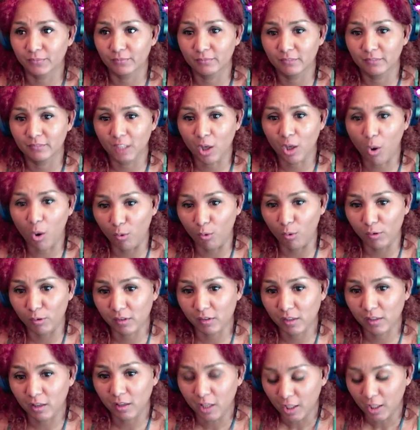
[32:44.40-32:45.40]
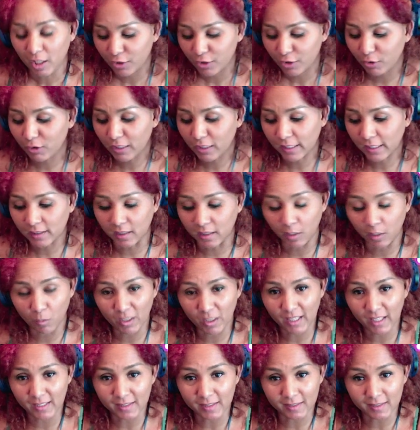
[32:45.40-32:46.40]
Ghost, you're gonna see
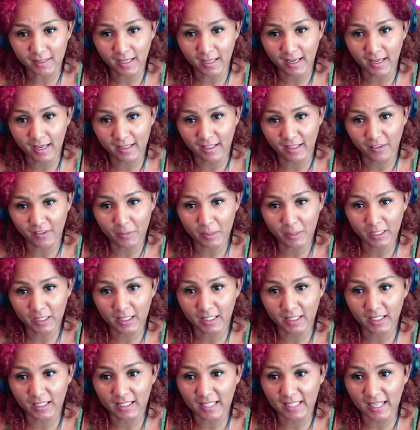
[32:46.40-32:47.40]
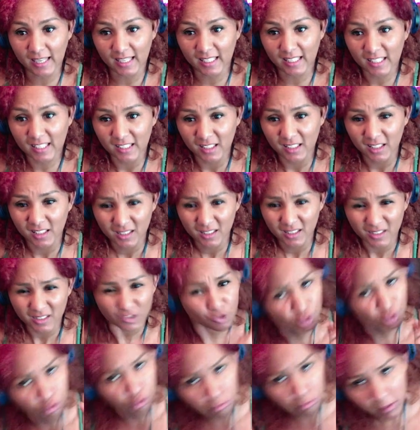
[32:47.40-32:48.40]
what I said at the beginning, like,
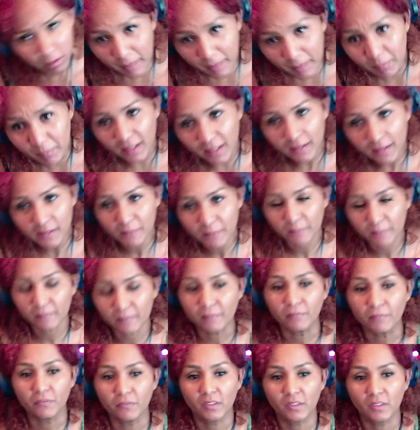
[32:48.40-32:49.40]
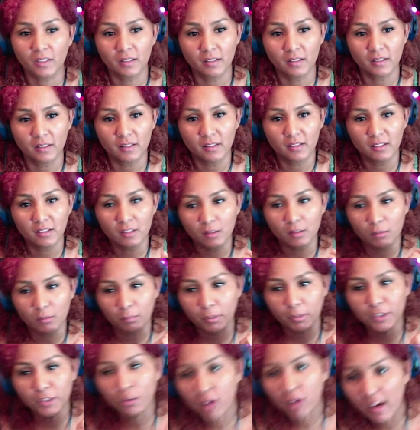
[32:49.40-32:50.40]
dream it.
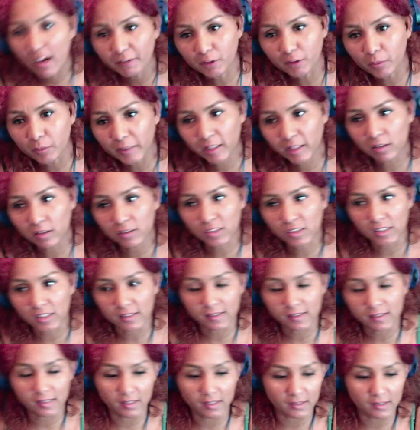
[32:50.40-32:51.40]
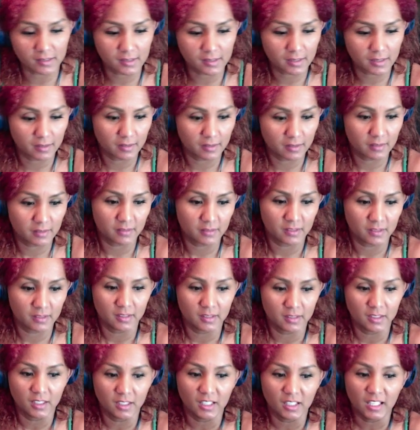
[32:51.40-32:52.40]
But you have to be consistent.
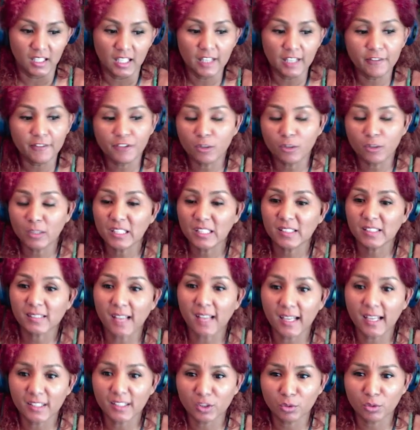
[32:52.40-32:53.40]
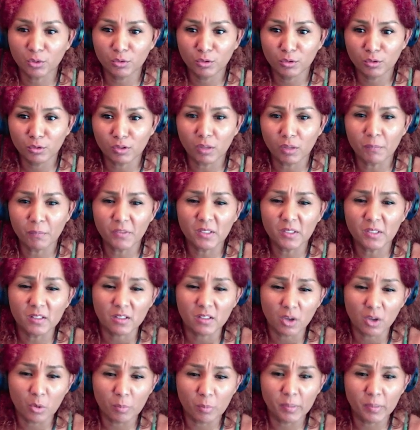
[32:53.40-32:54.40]
If you decide to do something
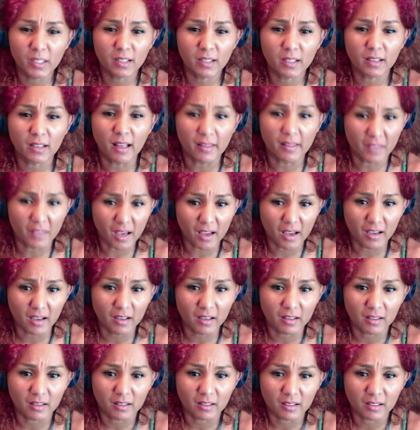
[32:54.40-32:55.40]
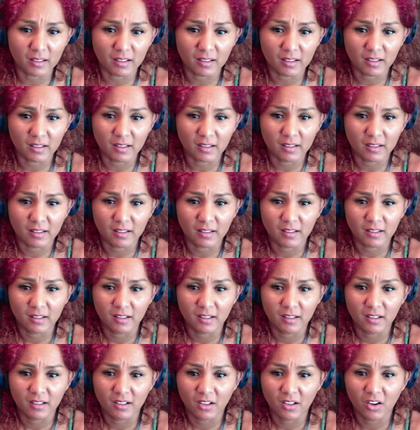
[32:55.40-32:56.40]
so big like that,
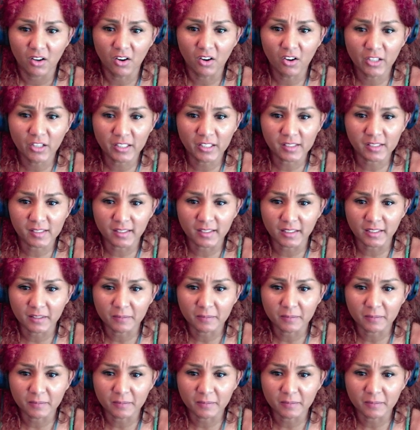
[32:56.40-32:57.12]
honestly.